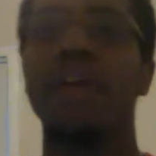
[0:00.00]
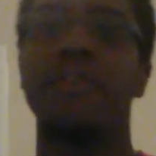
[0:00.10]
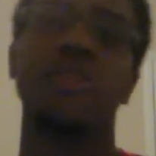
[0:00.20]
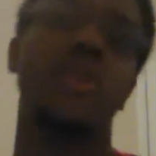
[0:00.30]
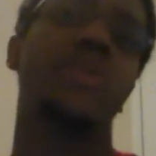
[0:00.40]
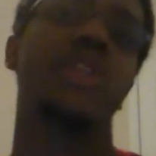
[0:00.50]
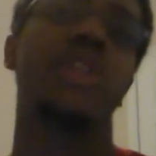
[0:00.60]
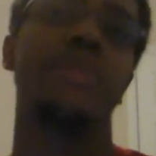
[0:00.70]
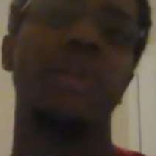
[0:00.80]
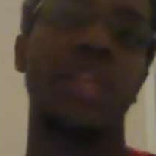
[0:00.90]
if there's always
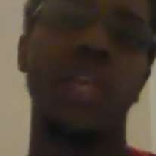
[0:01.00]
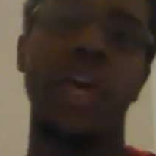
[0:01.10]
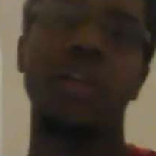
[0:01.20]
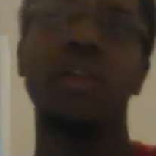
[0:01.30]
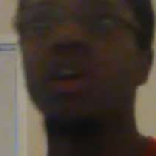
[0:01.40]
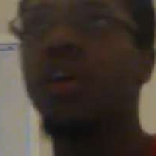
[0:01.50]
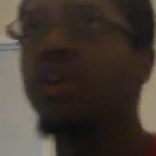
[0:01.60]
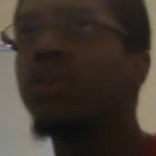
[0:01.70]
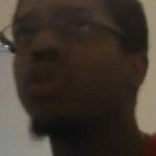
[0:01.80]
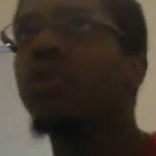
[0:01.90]
going to be that,
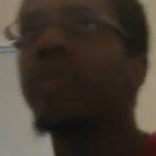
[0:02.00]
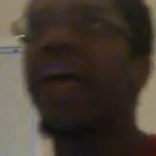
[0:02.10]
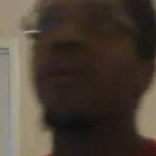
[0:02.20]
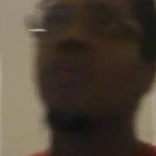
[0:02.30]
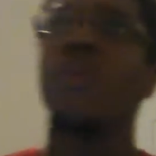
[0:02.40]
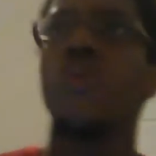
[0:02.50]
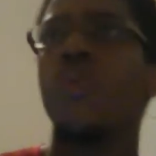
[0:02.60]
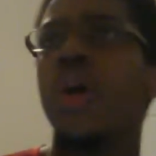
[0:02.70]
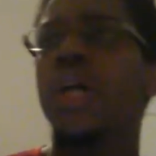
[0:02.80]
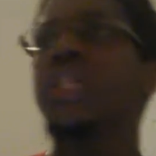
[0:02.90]
you know, that
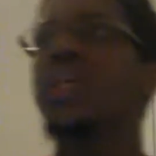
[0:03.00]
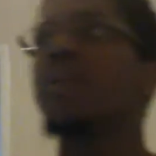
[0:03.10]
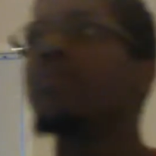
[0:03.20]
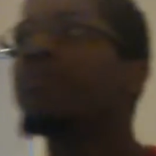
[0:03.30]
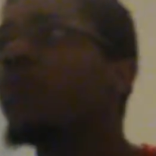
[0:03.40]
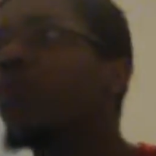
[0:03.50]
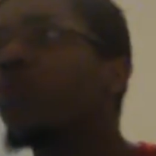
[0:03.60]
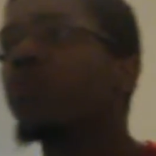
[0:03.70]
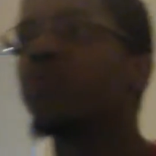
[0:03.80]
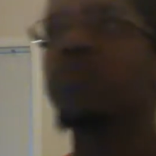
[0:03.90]
one in
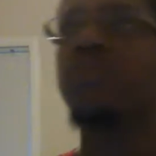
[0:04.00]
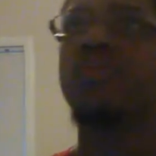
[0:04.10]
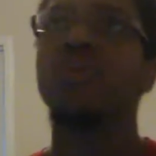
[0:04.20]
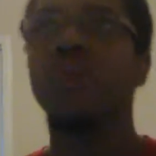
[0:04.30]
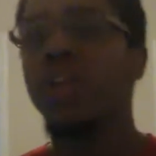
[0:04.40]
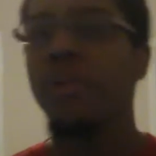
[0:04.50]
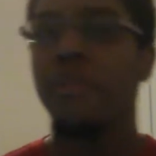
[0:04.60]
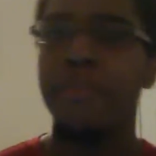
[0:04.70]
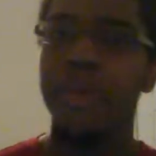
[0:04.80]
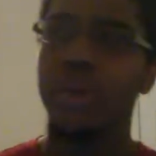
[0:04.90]
a
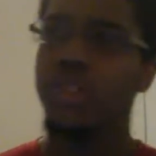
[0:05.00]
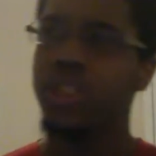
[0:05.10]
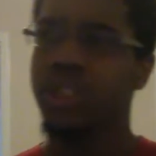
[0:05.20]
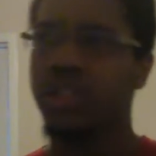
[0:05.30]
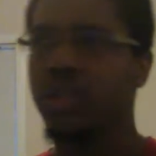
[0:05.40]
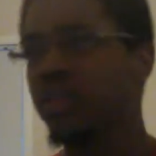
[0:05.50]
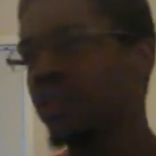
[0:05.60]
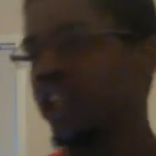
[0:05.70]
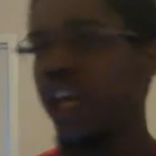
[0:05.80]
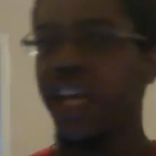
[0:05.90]

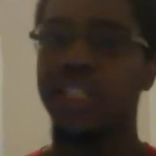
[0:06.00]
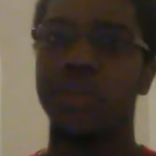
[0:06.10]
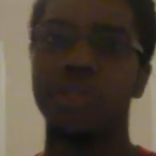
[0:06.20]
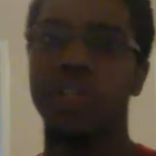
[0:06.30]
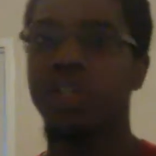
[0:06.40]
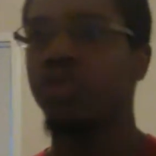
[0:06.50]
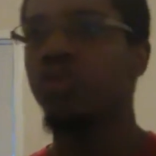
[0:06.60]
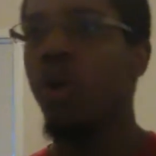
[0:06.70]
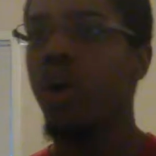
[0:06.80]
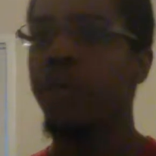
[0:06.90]
million chance I was gonna
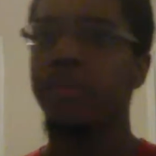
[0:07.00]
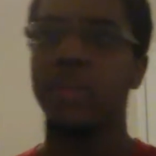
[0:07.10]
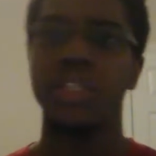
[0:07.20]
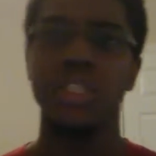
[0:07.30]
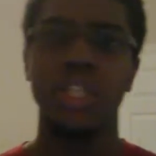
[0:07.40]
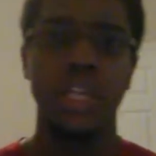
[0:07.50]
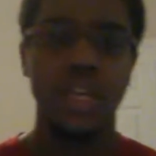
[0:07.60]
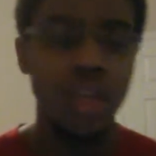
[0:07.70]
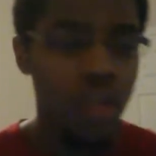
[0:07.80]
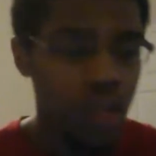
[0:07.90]
draw him. I mean, it's
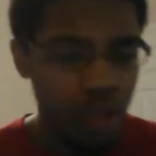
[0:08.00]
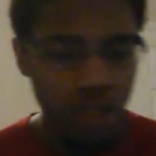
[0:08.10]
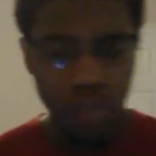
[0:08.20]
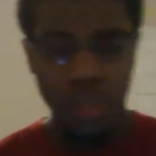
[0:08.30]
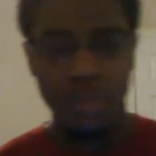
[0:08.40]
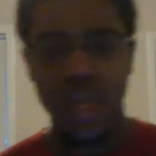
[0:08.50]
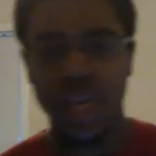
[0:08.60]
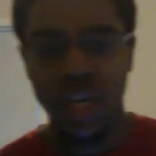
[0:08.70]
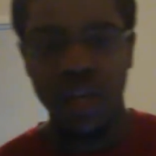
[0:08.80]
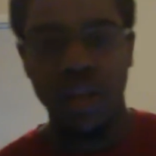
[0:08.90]
like
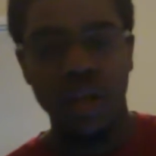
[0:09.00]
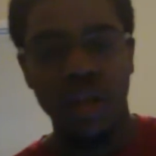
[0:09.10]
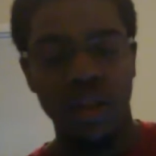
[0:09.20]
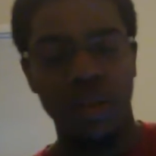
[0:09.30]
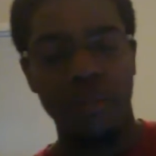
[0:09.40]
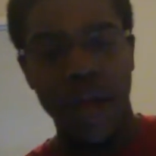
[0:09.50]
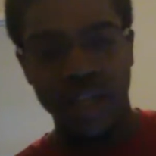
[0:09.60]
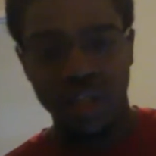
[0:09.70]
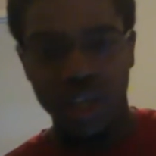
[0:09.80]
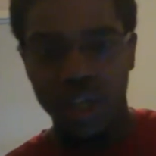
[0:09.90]
literally
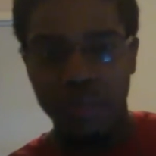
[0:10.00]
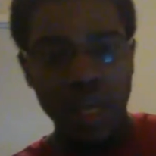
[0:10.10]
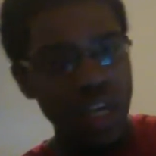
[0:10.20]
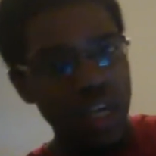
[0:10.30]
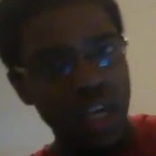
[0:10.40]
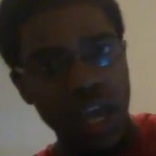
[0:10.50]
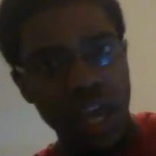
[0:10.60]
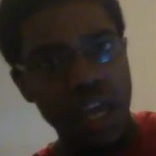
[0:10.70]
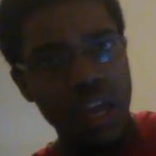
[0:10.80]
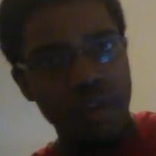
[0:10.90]
imagine like making
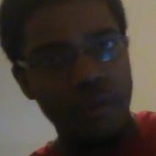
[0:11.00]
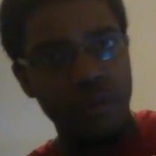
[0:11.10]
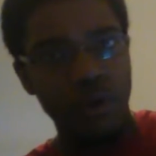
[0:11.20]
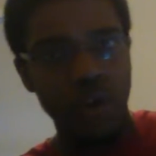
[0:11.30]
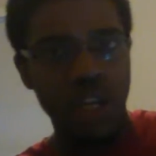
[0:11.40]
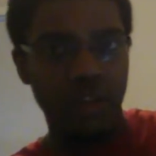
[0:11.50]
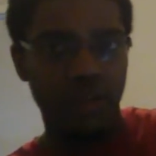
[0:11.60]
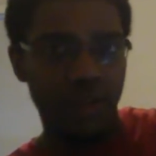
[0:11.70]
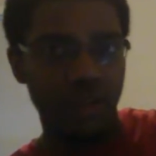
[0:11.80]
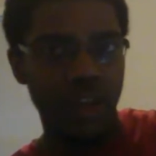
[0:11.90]
a 40 to
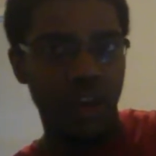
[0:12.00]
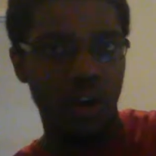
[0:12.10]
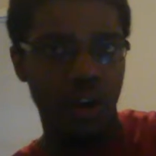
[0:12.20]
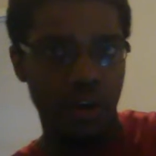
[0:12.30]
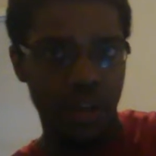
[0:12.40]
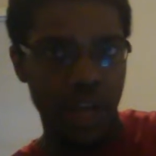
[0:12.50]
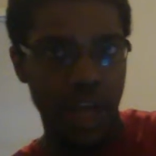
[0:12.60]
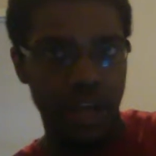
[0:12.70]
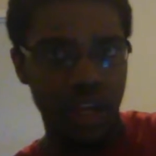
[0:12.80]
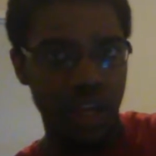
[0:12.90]
50 card
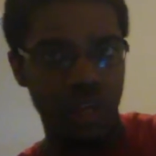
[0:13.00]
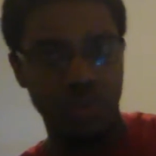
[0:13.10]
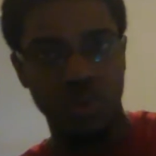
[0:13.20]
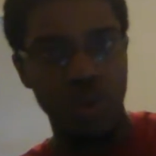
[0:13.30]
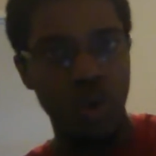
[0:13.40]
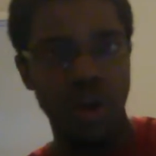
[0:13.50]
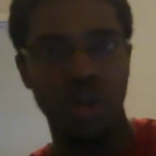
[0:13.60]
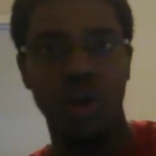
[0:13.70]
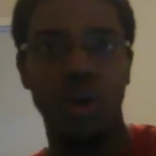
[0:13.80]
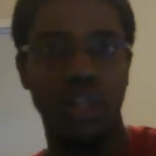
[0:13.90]
deck and there's one
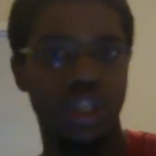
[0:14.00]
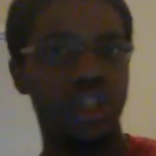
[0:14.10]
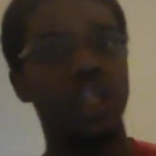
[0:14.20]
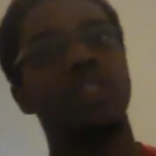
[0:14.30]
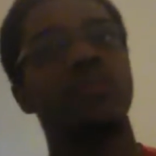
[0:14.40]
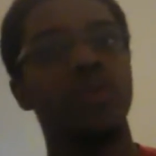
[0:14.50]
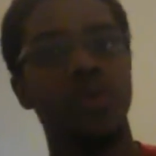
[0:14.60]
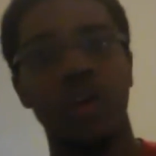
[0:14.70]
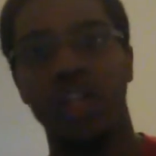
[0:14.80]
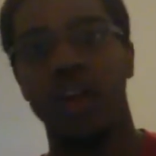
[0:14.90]
card. The chance of you
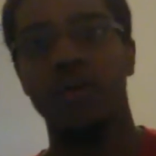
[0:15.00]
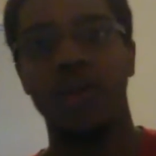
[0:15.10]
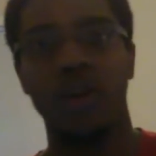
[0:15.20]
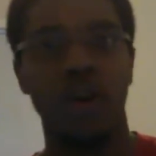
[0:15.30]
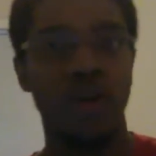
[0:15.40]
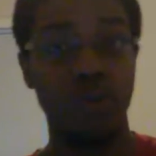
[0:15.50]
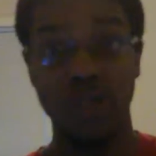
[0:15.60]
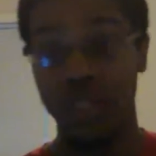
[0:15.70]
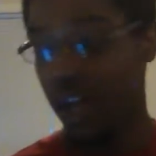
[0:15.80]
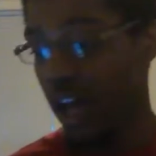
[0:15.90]
drawing that one card
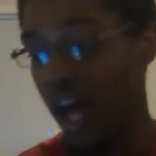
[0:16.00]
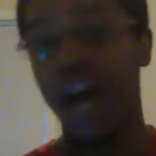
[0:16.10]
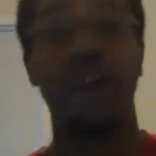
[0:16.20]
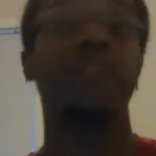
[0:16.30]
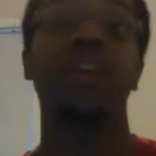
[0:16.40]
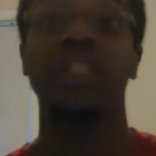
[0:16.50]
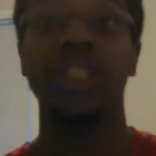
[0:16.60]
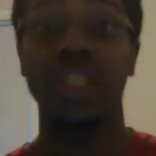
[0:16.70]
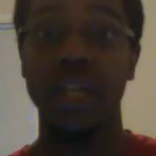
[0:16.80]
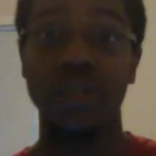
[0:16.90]
was
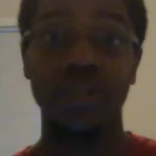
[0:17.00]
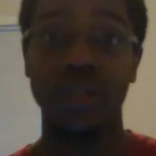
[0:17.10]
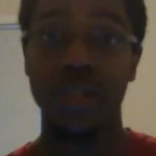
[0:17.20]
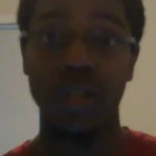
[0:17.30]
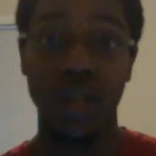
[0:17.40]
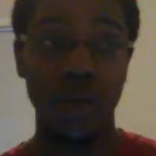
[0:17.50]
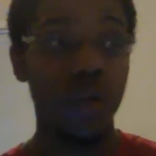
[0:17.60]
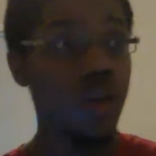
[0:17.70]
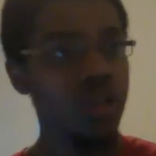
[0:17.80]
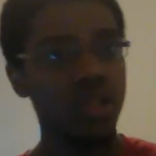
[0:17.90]
obviously dangerously
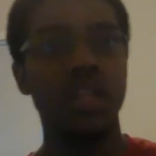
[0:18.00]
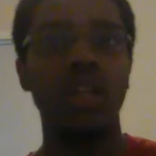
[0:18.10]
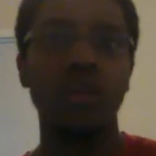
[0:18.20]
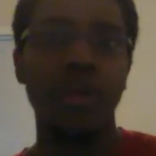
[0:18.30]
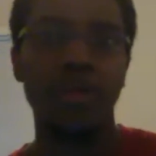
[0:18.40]
low. So then that